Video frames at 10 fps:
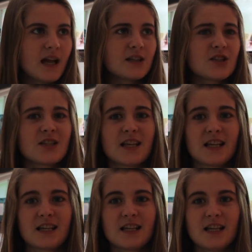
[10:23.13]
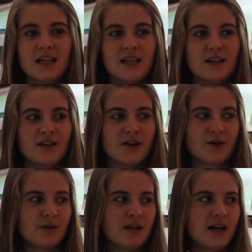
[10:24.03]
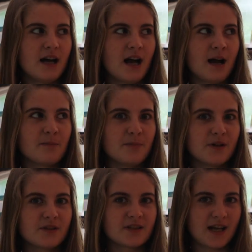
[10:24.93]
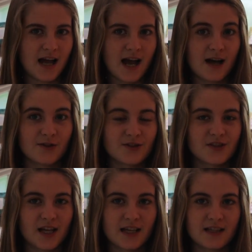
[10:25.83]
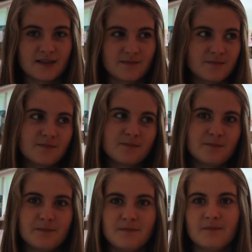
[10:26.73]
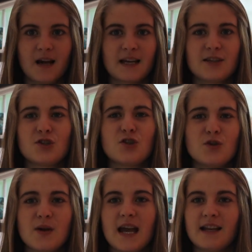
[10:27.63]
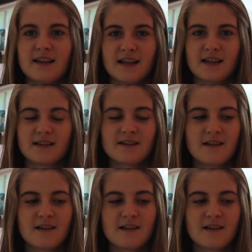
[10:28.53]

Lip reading: I just think, you know, I built a house. I can do anything.